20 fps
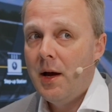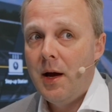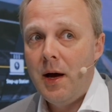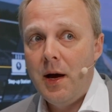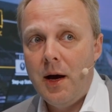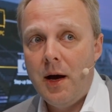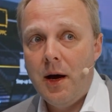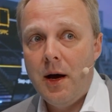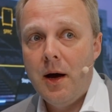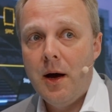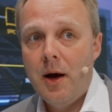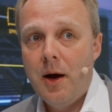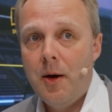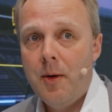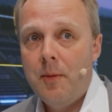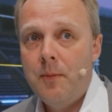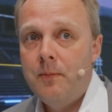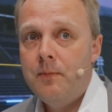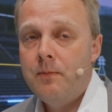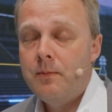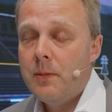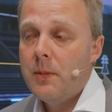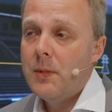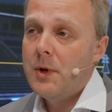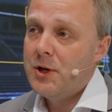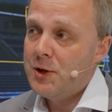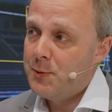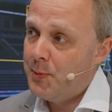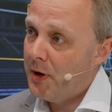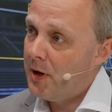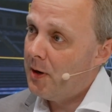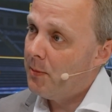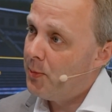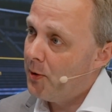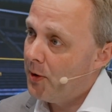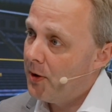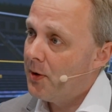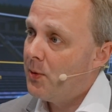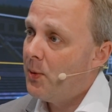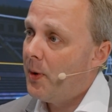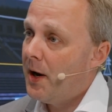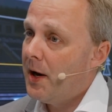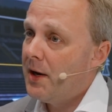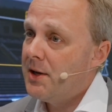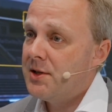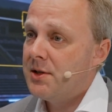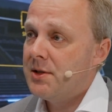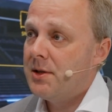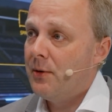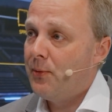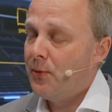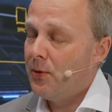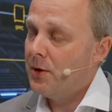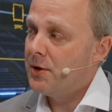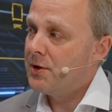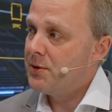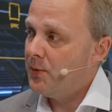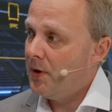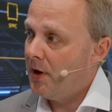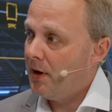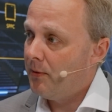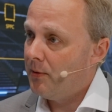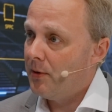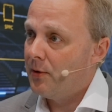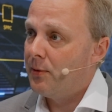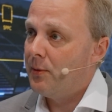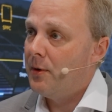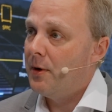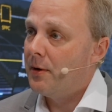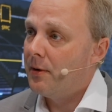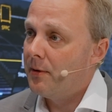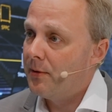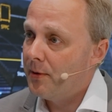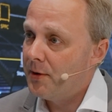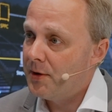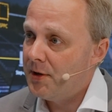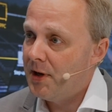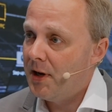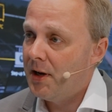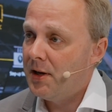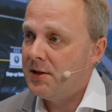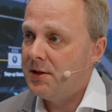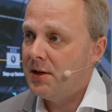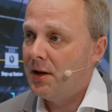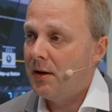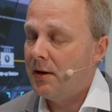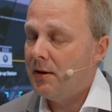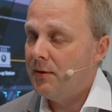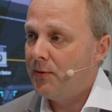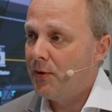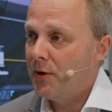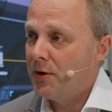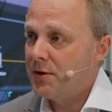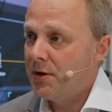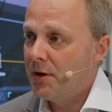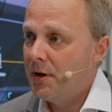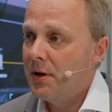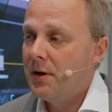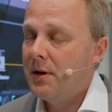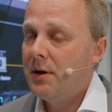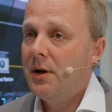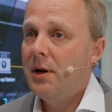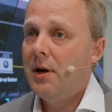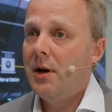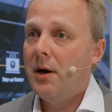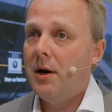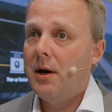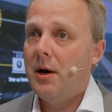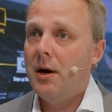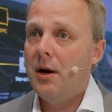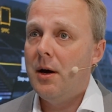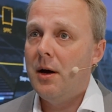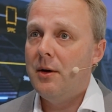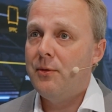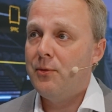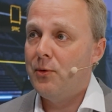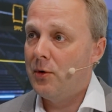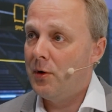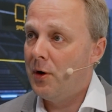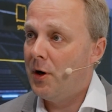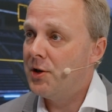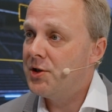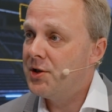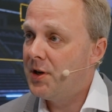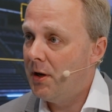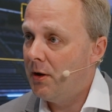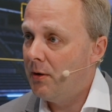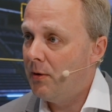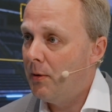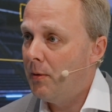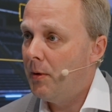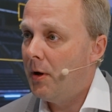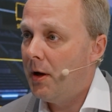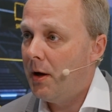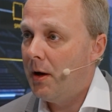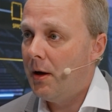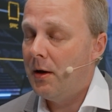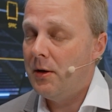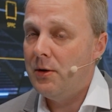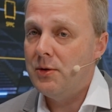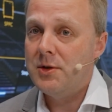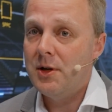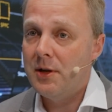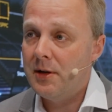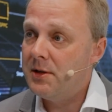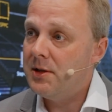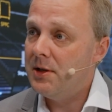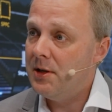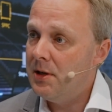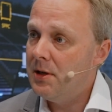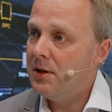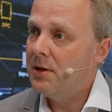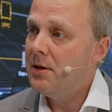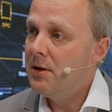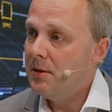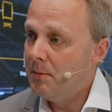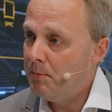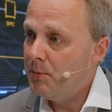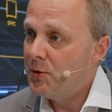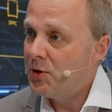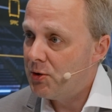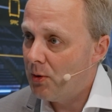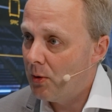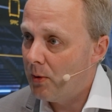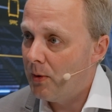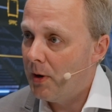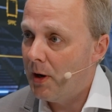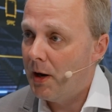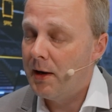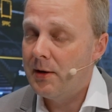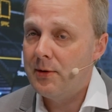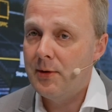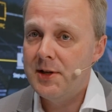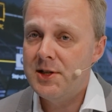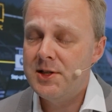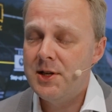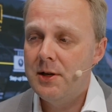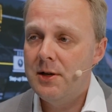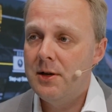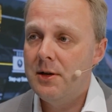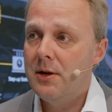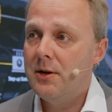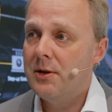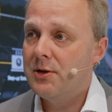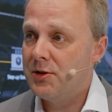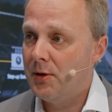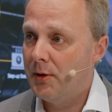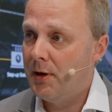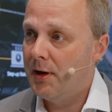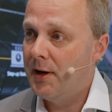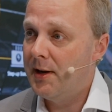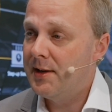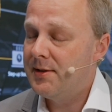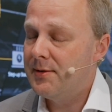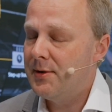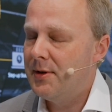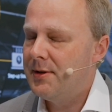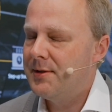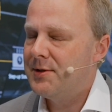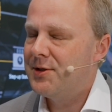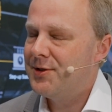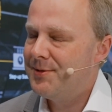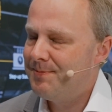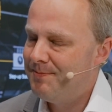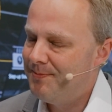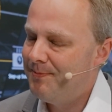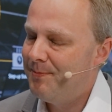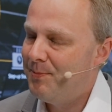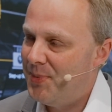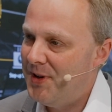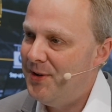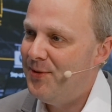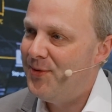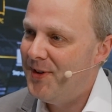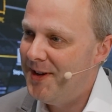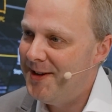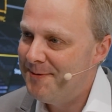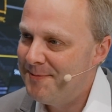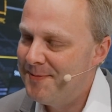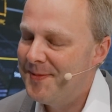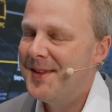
Um, speaking product-wise, of course, we have the three hundred thirty K T L inverter uh, for large-scale uh, utility solar electric uh, solar electric uh, P V,